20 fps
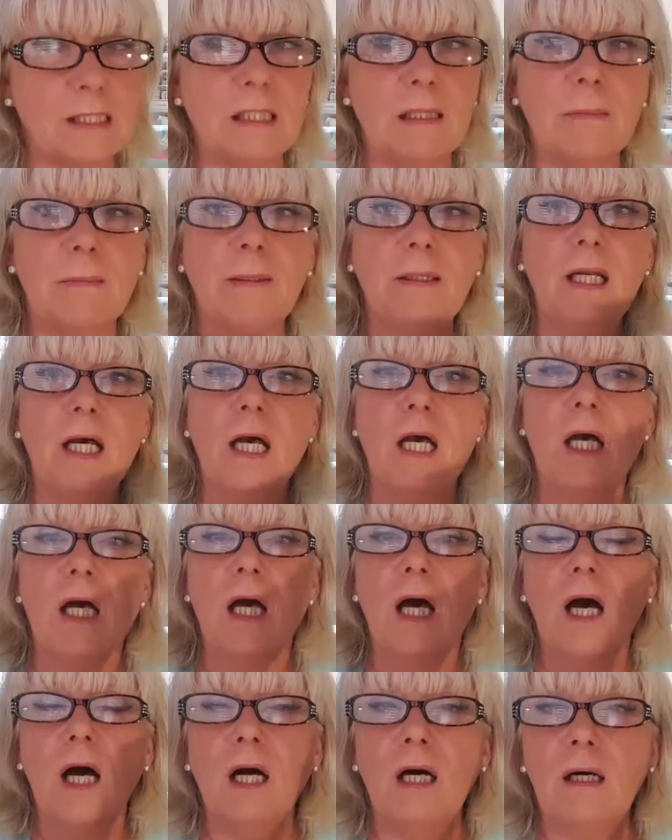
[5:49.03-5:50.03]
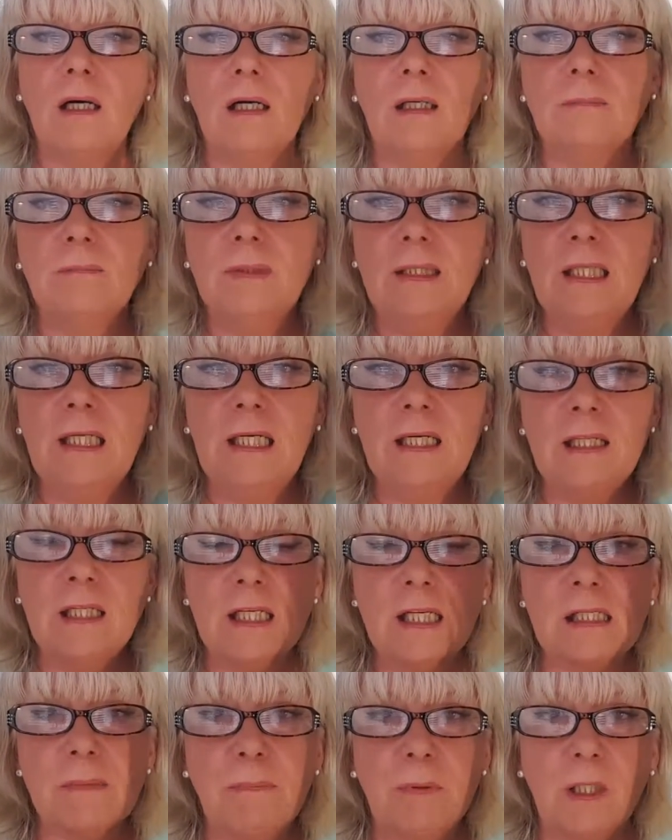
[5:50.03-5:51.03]
slipping, in
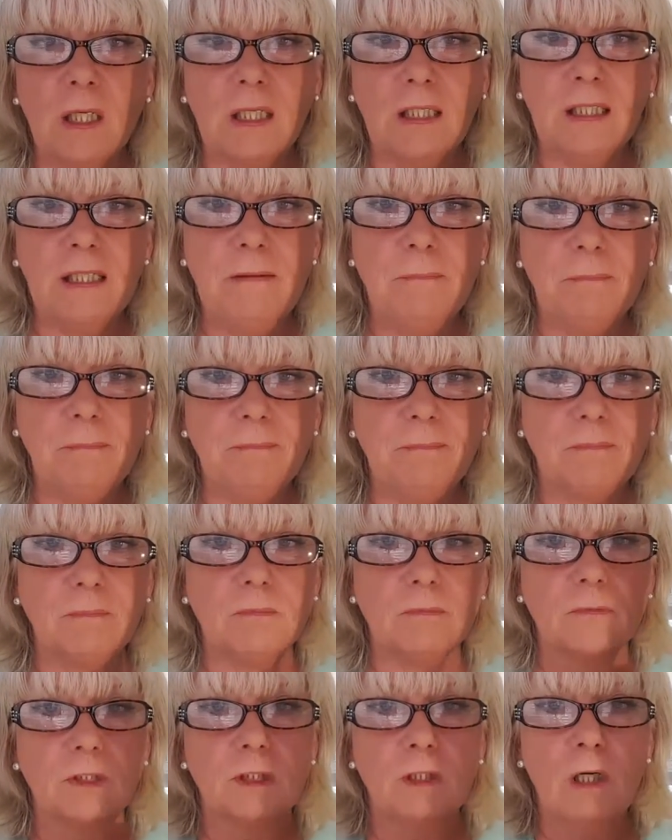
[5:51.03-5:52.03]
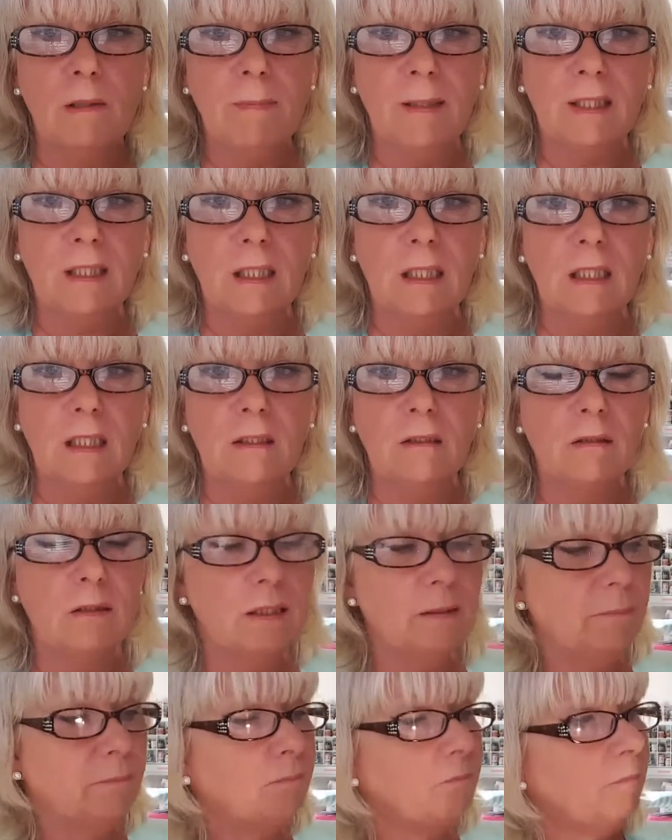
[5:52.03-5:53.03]
this booklet. I'm sorry about the glare on
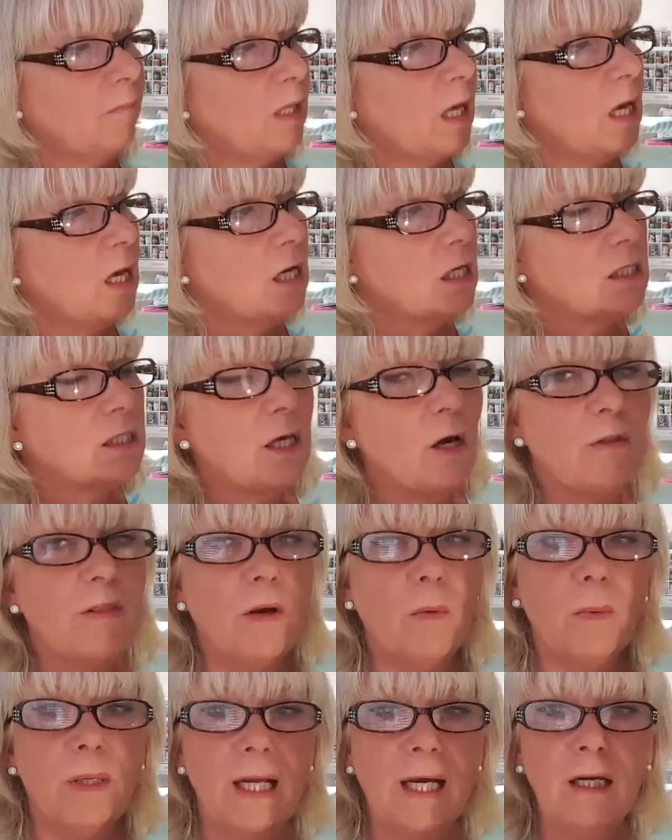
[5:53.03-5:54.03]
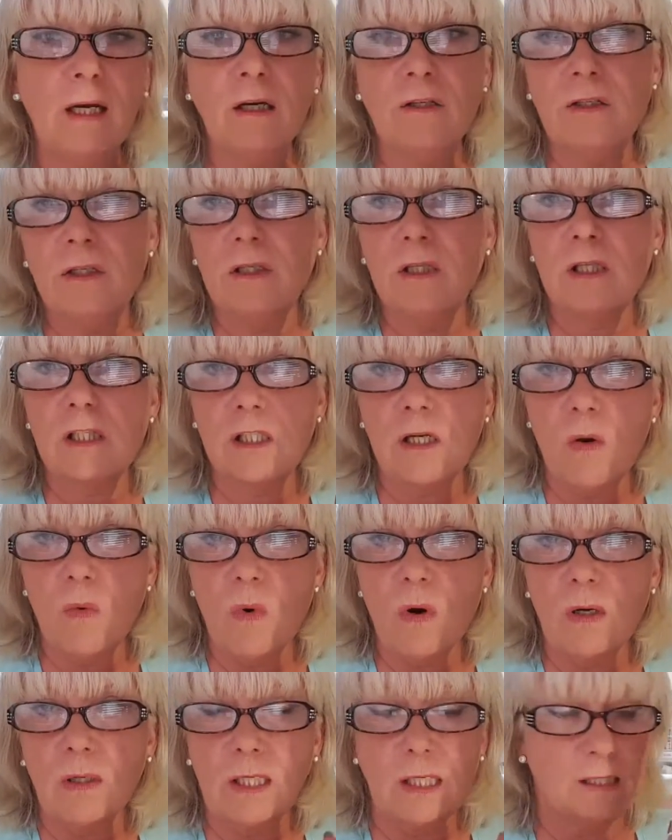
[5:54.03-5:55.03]
it. So that when I go to the
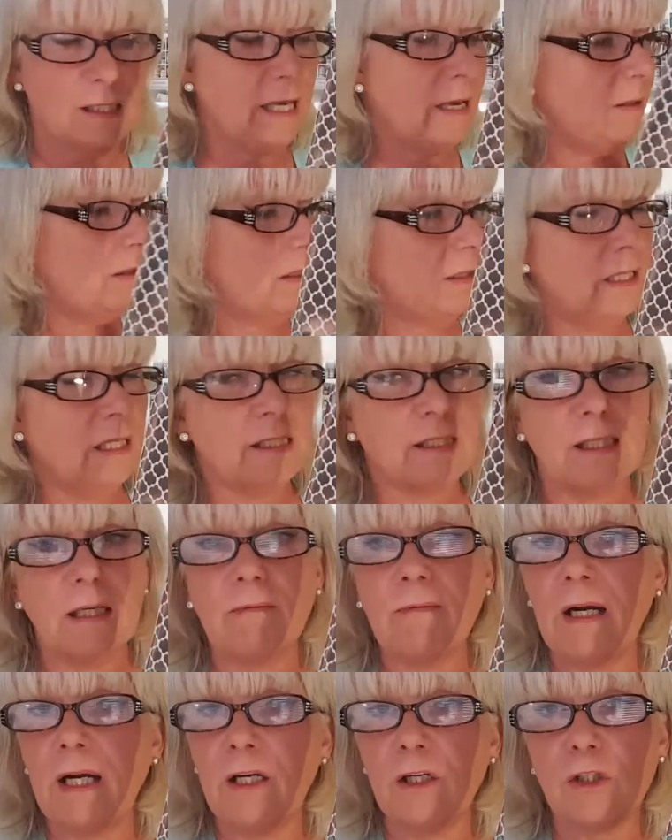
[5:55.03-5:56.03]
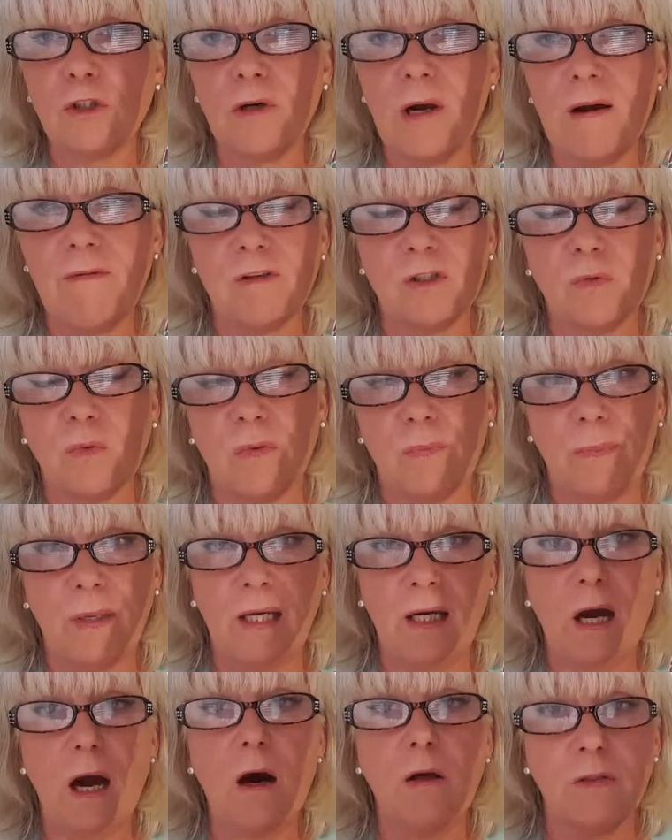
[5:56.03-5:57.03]
store, because this thing right here travels with
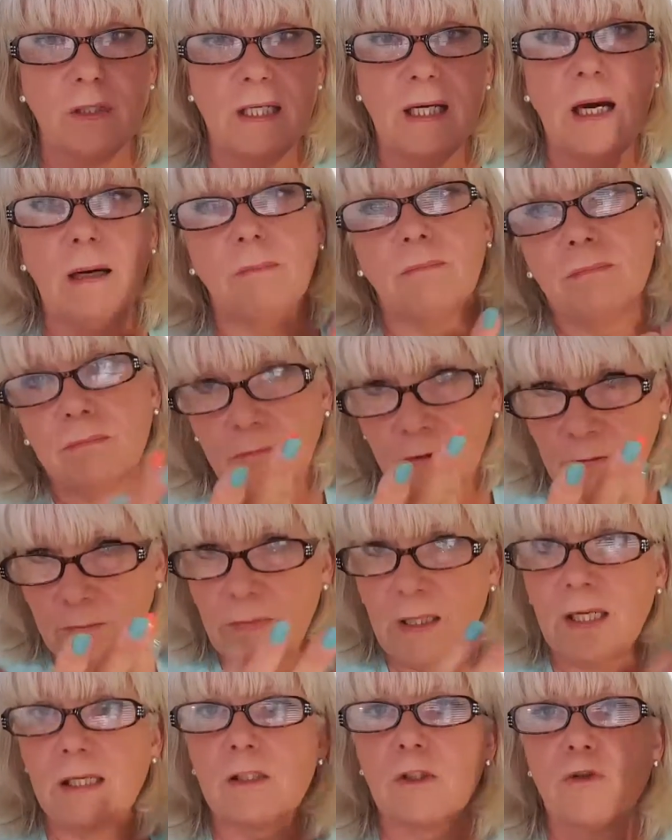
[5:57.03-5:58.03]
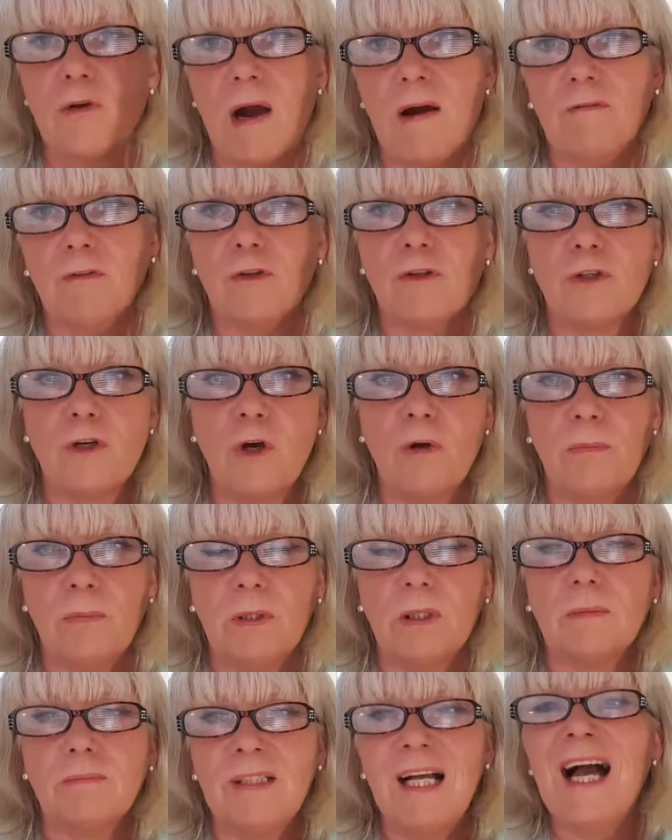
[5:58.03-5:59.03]
me all the time. Hence Traveler's
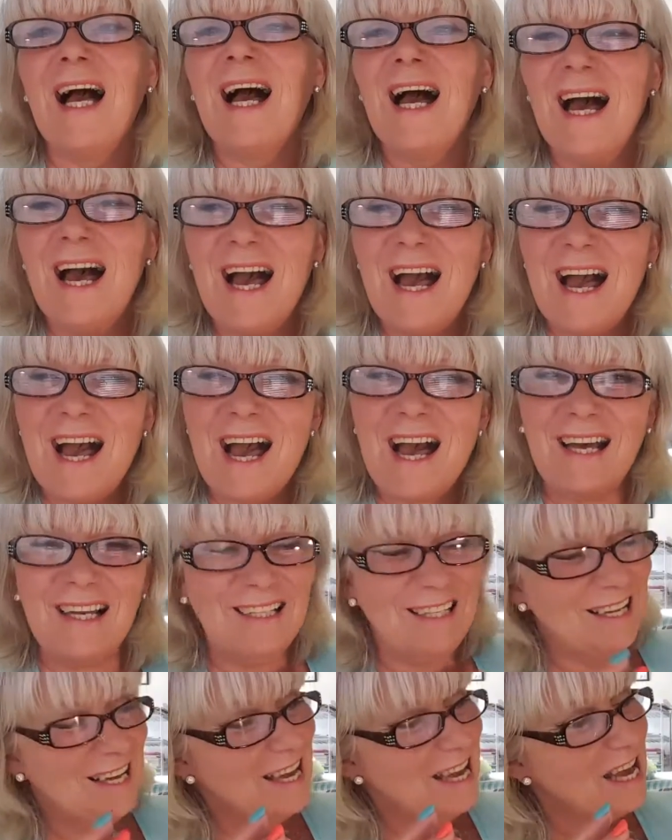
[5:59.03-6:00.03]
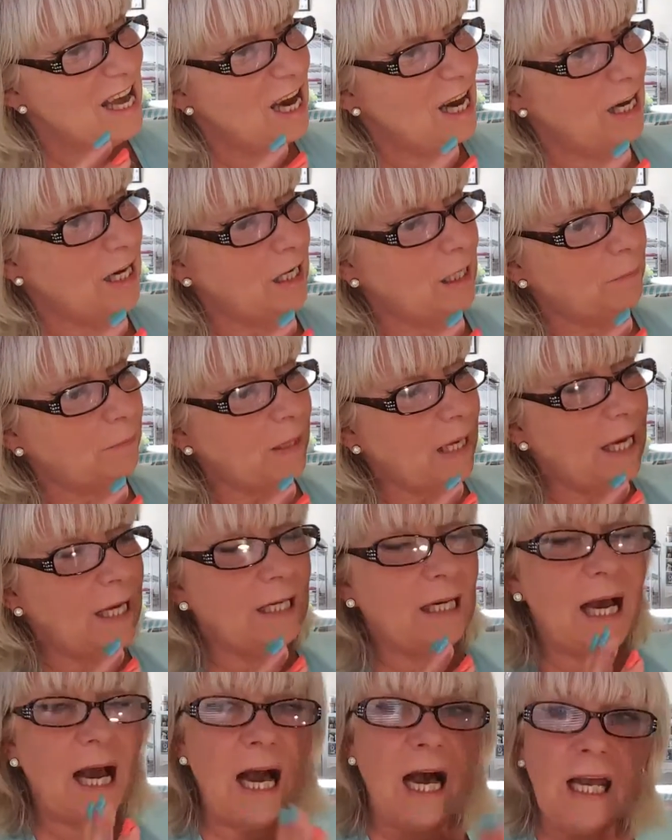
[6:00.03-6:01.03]
Notebook.
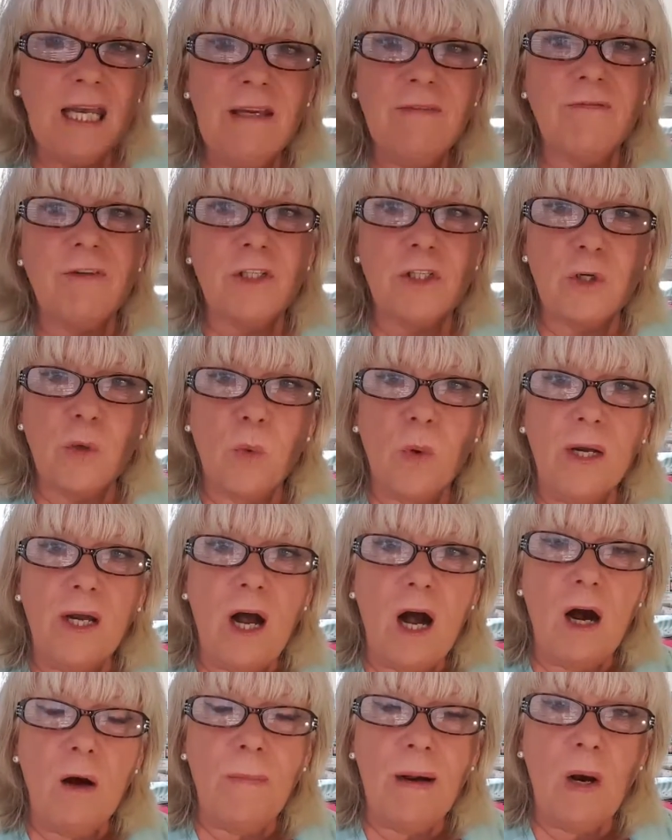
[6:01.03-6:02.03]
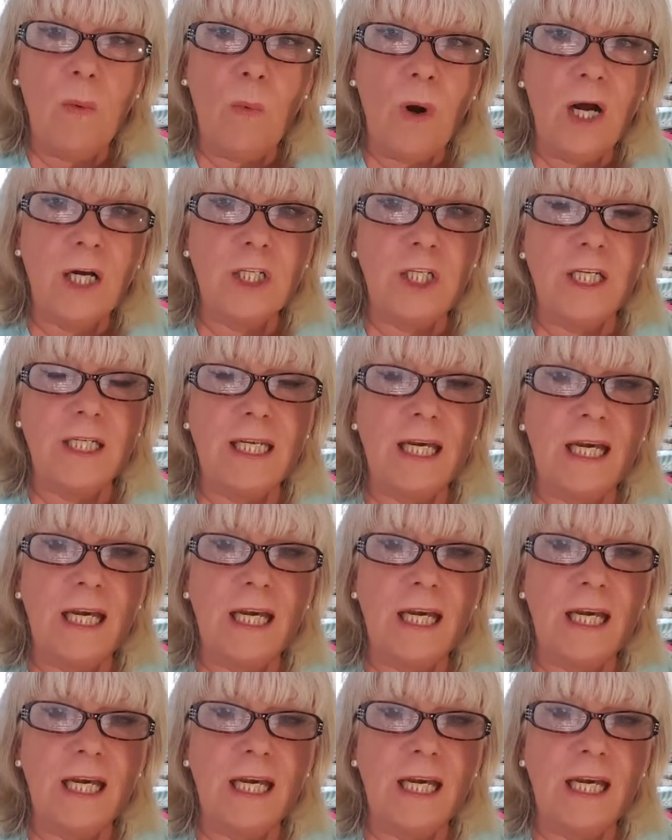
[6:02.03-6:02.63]
And I inventory all my washi